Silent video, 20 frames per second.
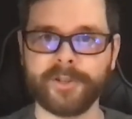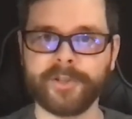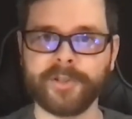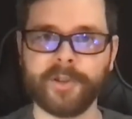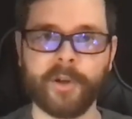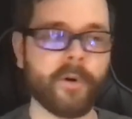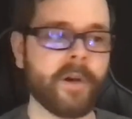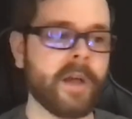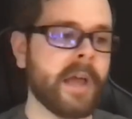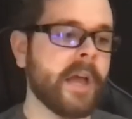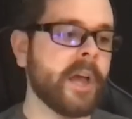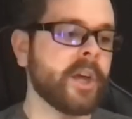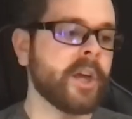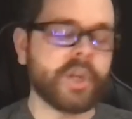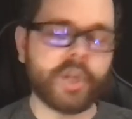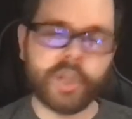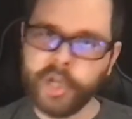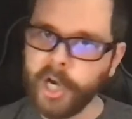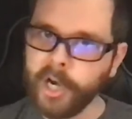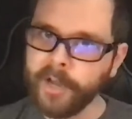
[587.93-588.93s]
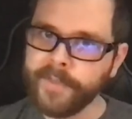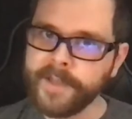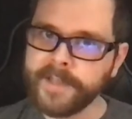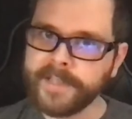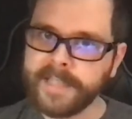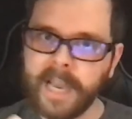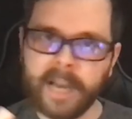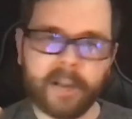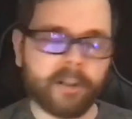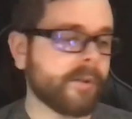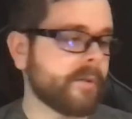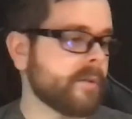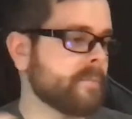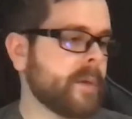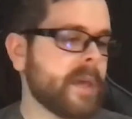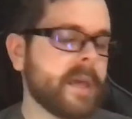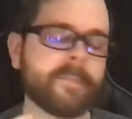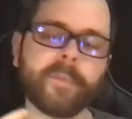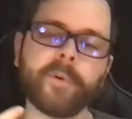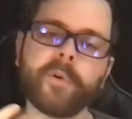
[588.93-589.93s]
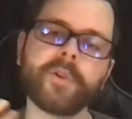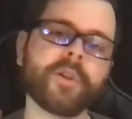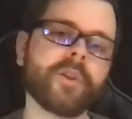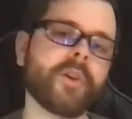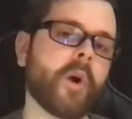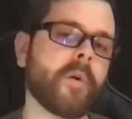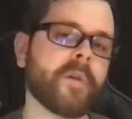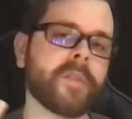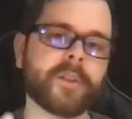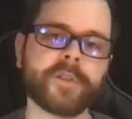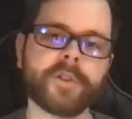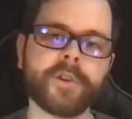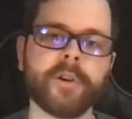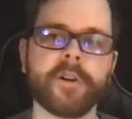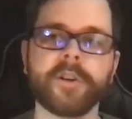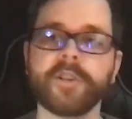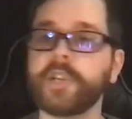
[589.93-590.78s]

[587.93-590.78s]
So share this not only with people you know in the church,